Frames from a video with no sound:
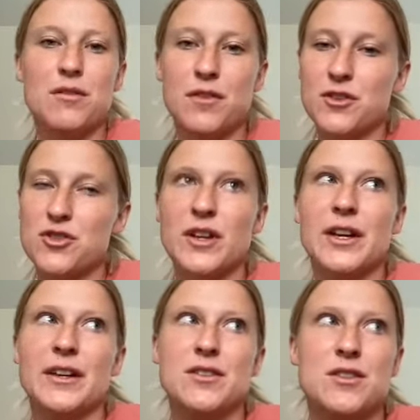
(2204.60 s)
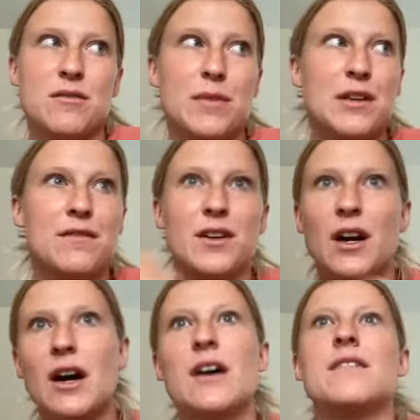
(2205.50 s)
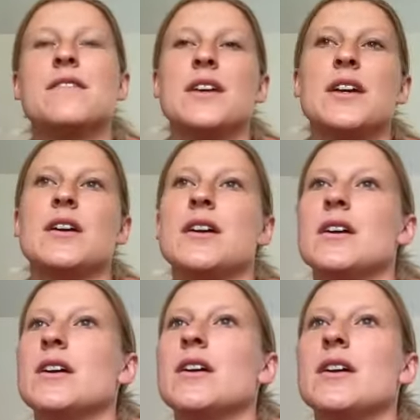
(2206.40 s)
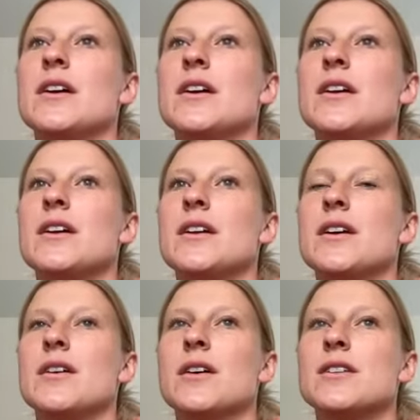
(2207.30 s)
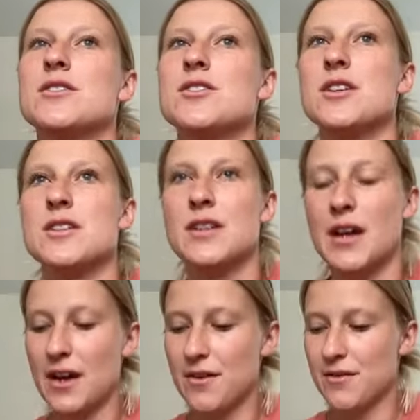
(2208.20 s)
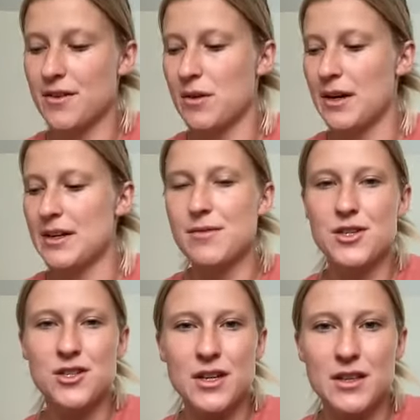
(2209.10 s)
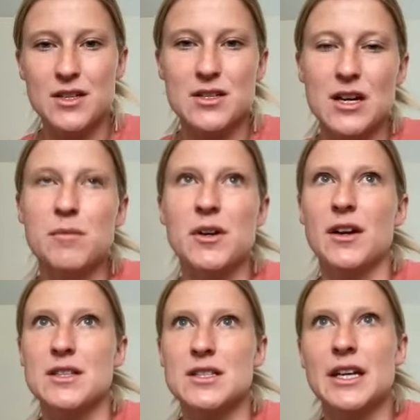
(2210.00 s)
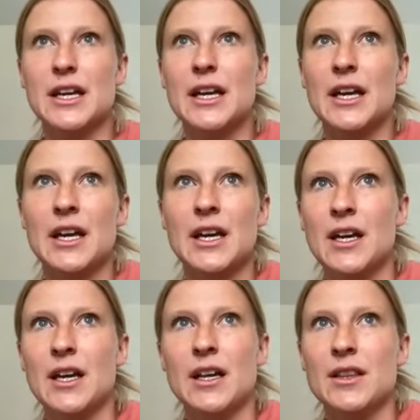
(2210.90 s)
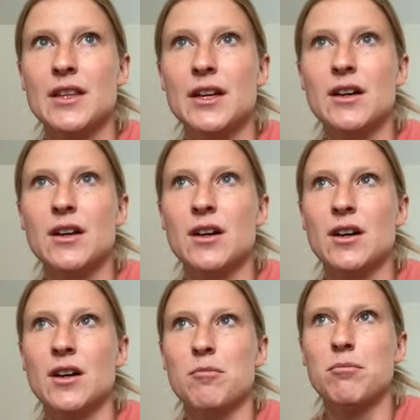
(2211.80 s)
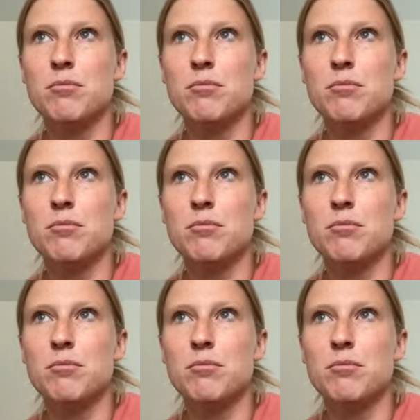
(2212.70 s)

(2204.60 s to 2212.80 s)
for drinks or meat for coffee, or, you know, it's just everywhere, especially in the summer. It's like, there are